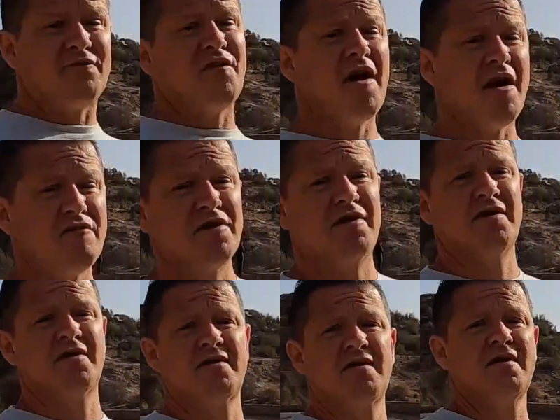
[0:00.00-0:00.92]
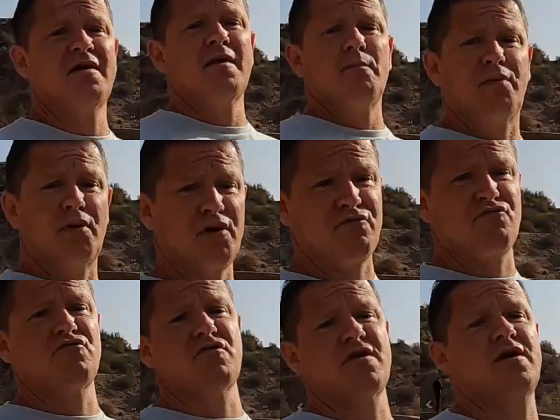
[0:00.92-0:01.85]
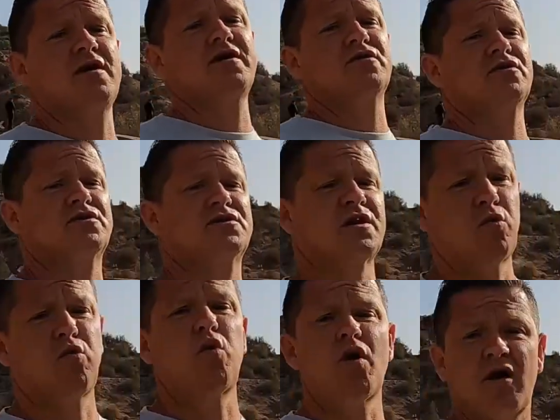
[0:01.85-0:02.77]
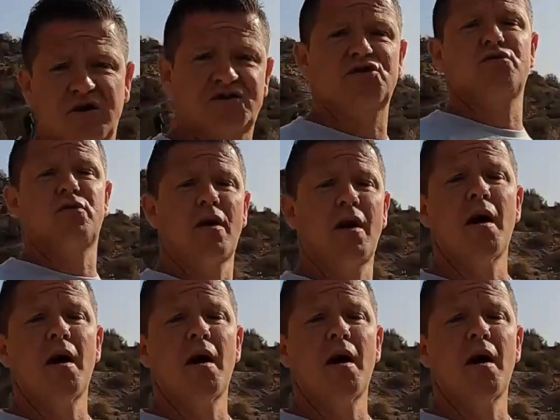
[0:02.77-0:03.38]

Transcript: that varied, but it really does work to